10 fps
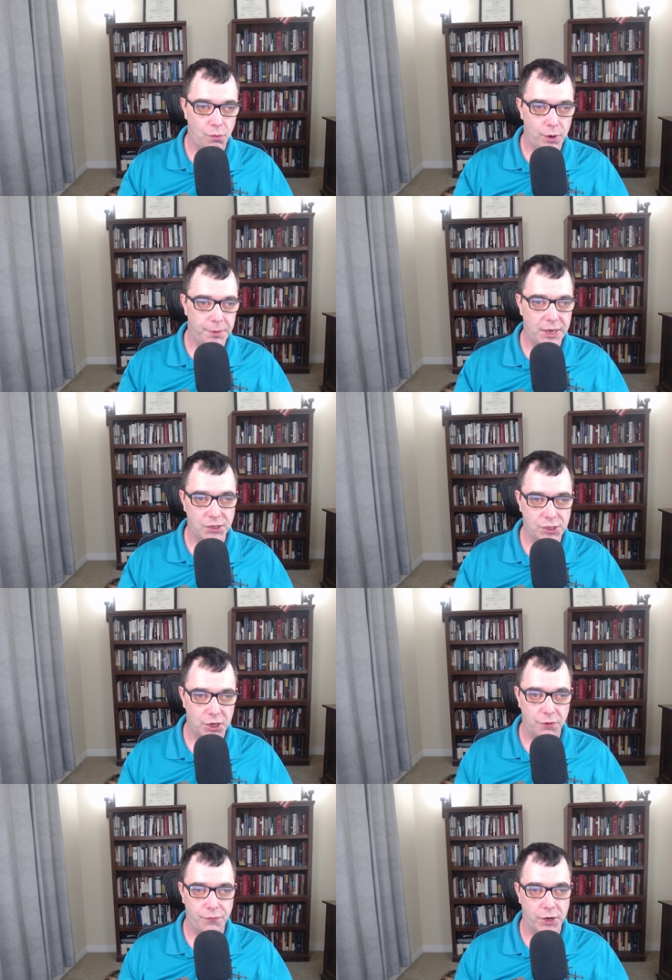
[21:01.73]
when we
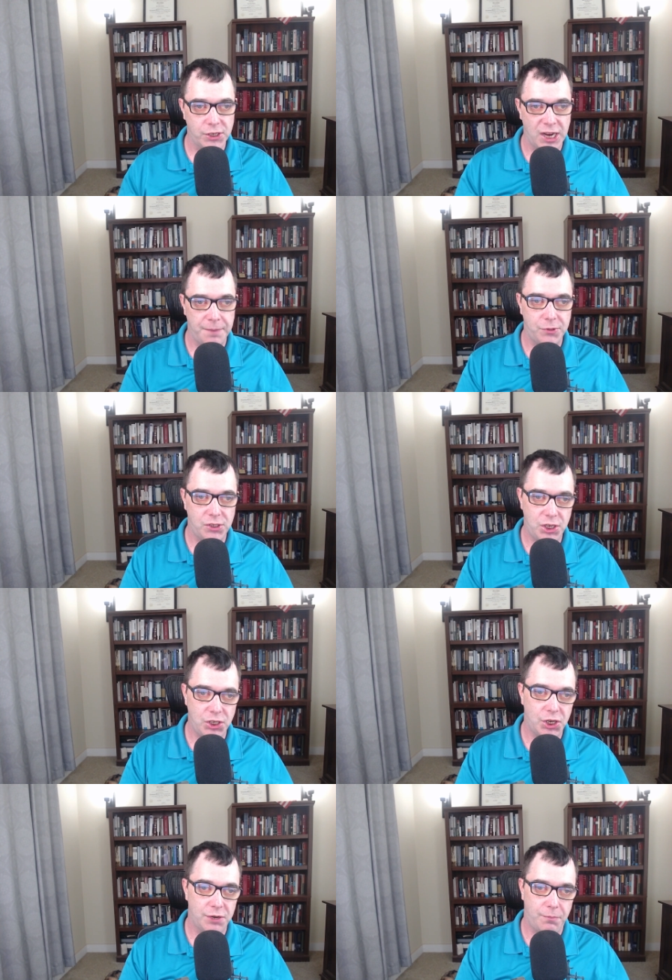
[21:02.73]
consider, for example, the
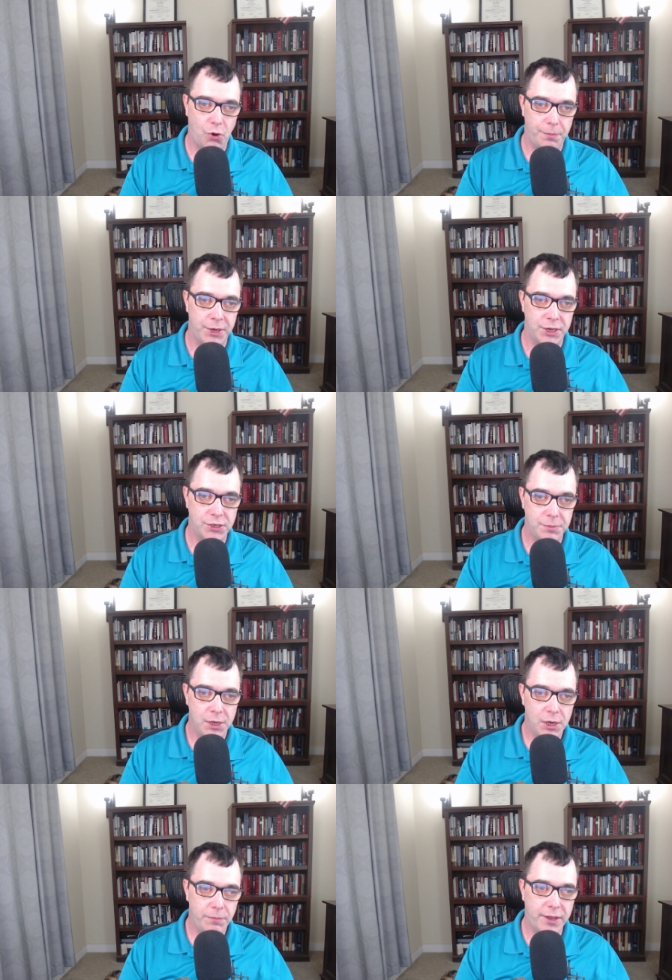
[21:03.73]
teaching of Mormonism,
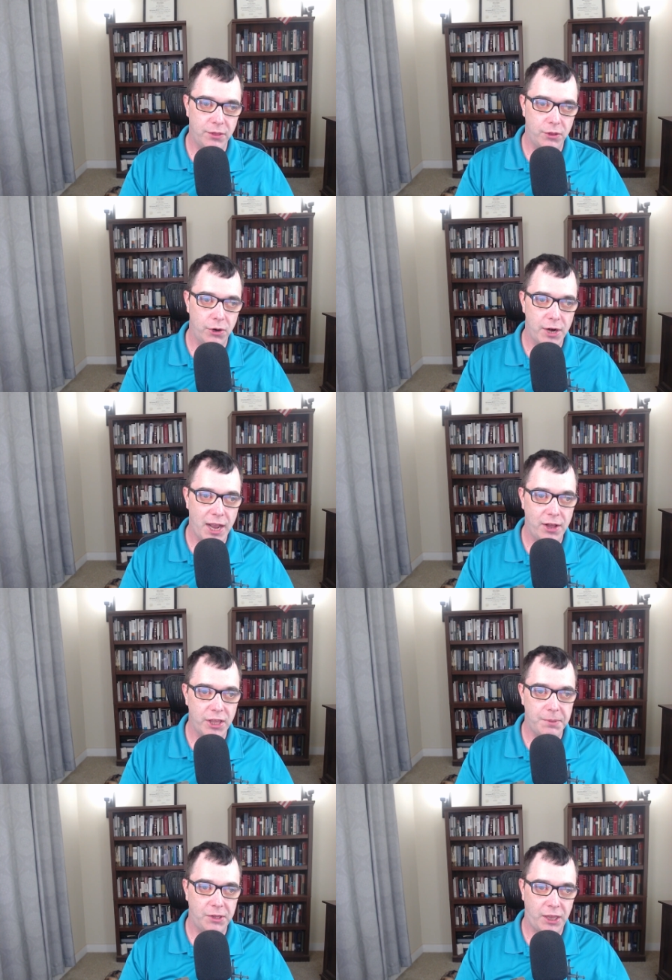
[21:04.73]
we can learn how they
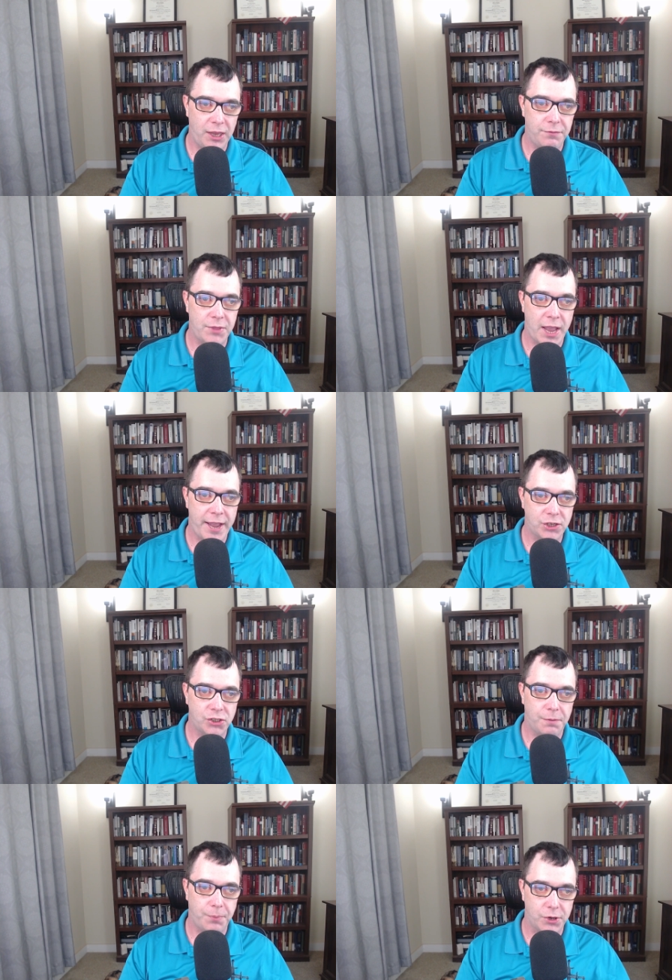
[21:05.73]
believe that
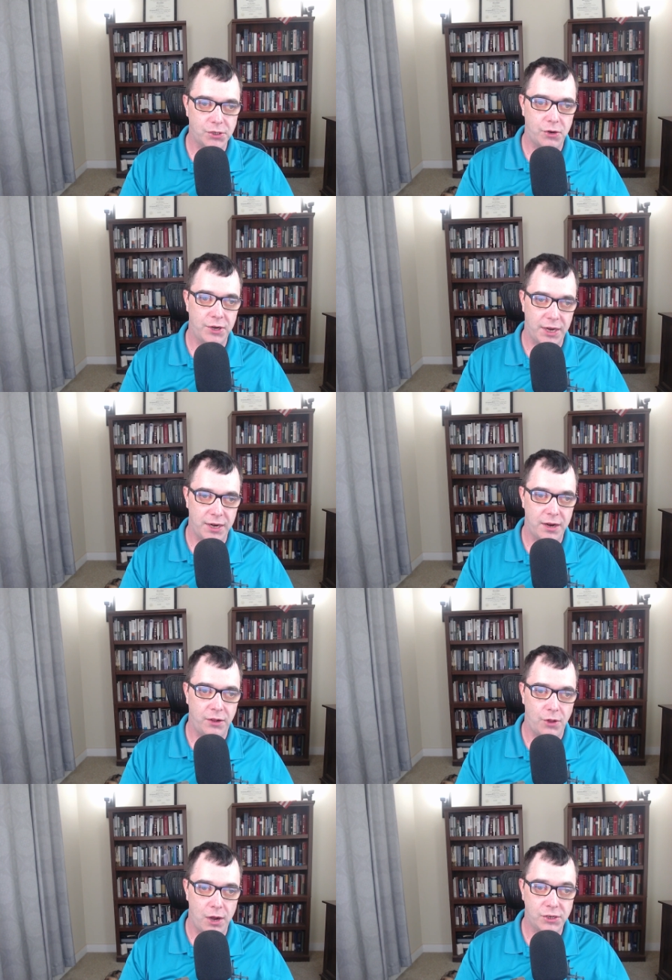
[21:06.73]
extra books are needed
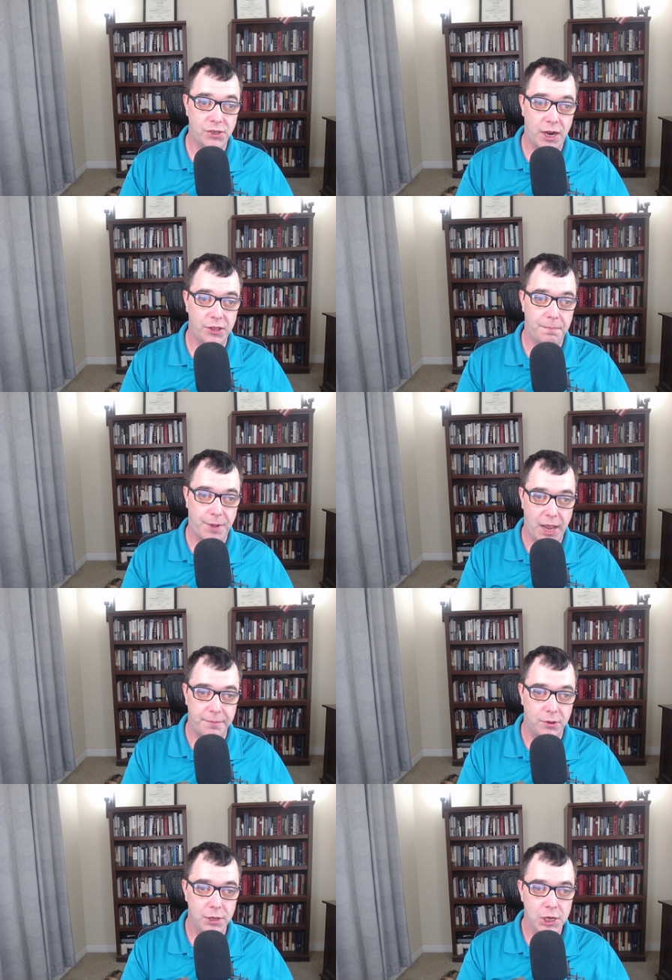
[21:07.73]
alongside the
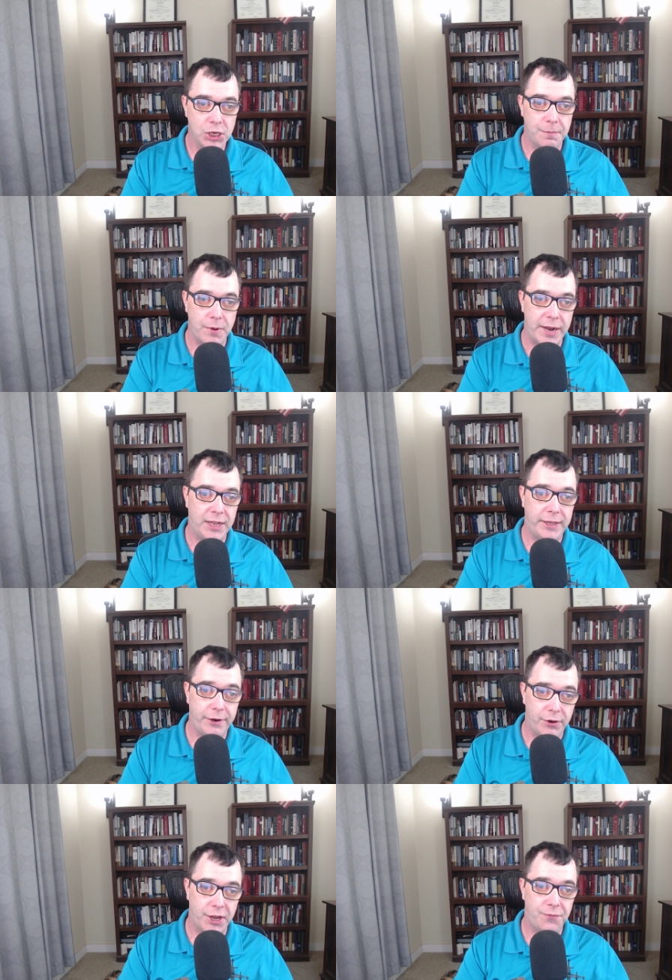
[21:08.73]
Bible to provide
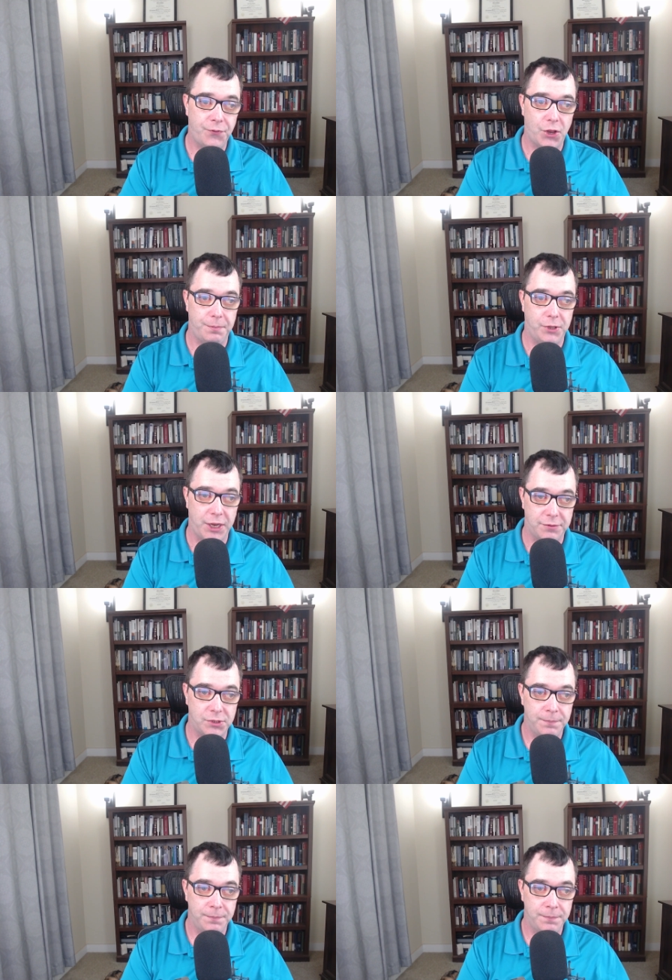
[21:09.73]
clarity for their beliefs.